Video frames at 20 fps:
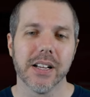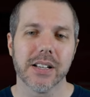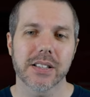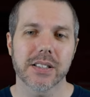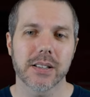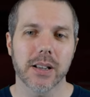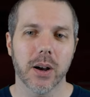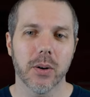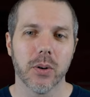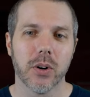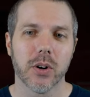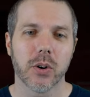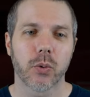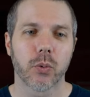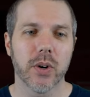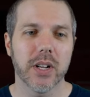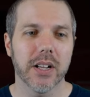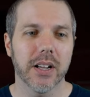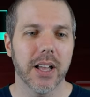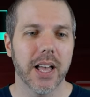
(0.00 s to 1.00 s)
So,
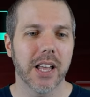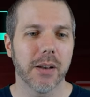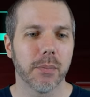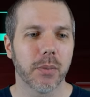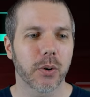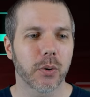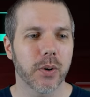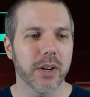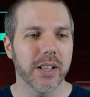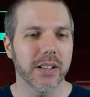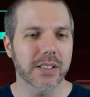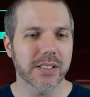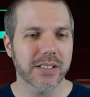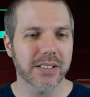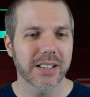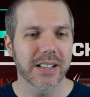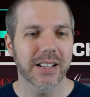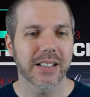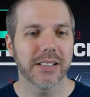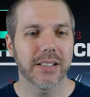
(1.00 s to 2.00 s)
Rhea and
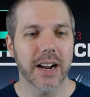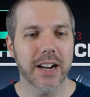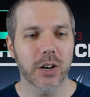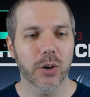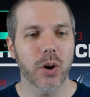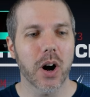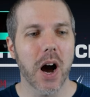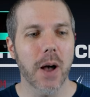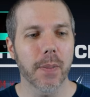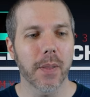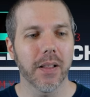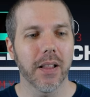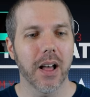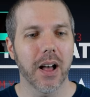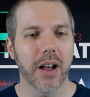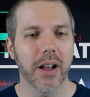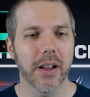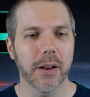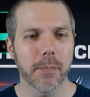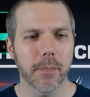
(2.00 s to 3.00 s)
Maurice, title on the
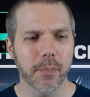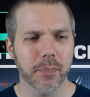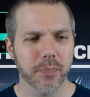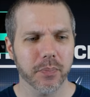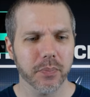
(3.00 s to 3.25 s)
line,